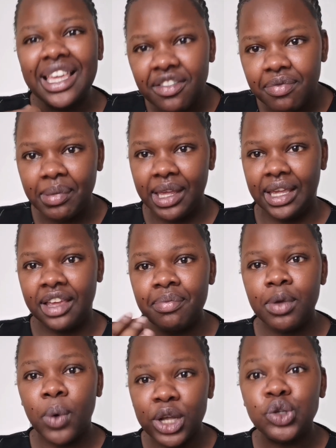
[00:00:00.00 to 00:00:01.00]
Give
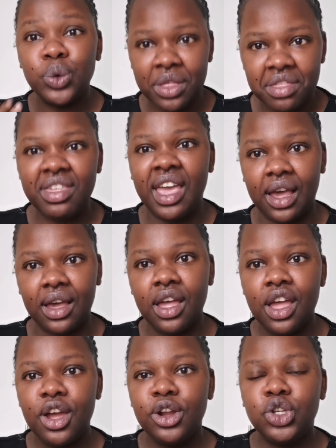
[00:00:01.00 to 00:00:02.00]
me what you think.
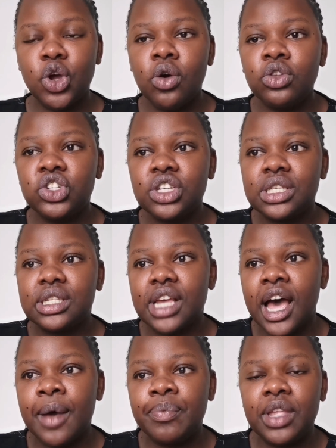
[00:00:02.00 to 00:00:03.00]
Don't
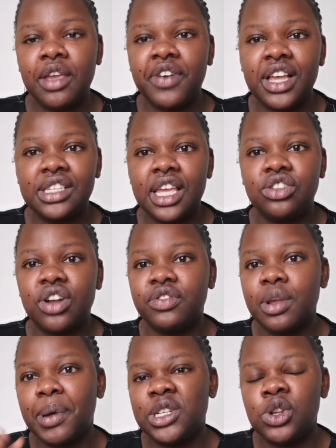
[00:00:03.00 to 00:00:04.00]
just, if I say
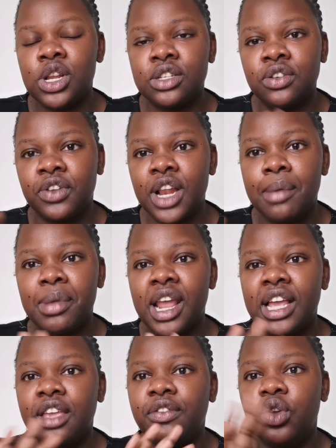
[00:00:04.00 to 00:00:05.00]
draft a particulars of claim
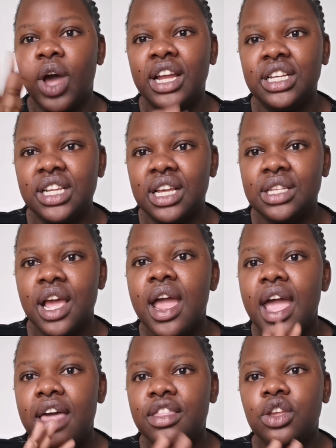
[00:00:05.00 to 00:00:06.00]
and I give you ideas,
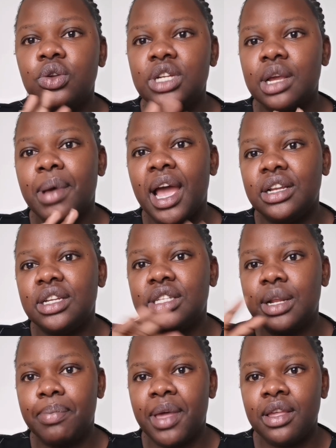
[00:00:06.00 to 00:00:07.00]
and then you take my
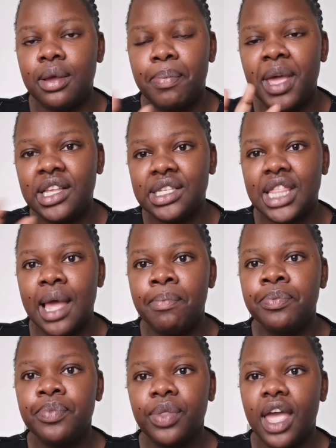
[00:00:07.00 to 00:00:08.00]
ideas and paste
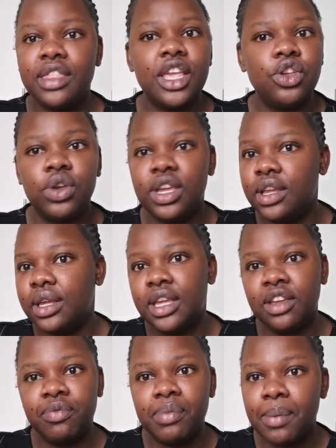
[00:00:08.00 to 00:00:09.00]
them, and then you
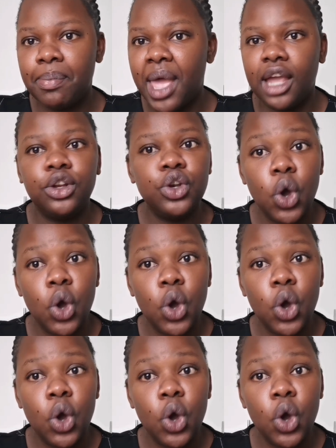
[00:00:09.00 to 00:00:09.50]
give me back.